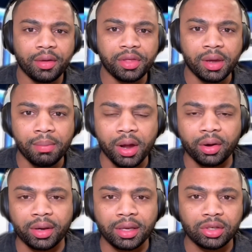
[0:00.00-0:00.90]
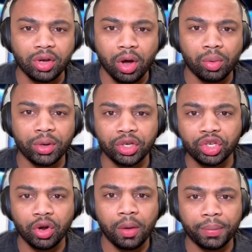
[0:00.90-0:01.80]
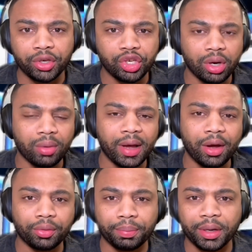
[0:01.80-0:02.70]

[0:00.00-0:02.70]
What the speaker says: the Americans always show up and show out.